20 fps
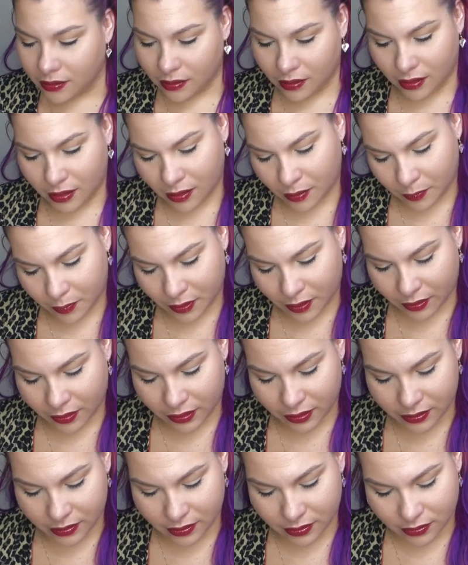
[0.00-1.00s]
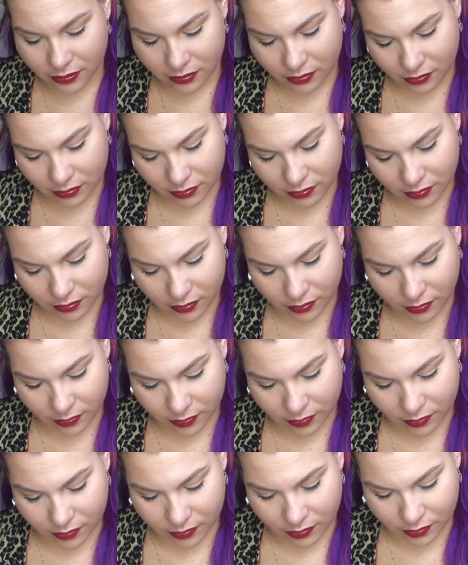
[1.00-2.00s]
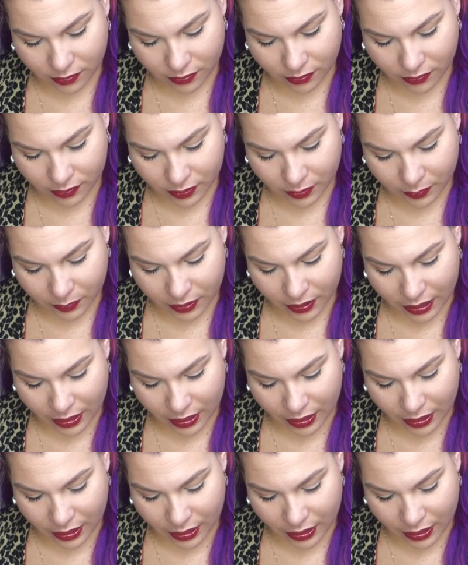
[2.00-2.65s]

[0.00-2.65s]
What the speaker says: What are these? Liquid.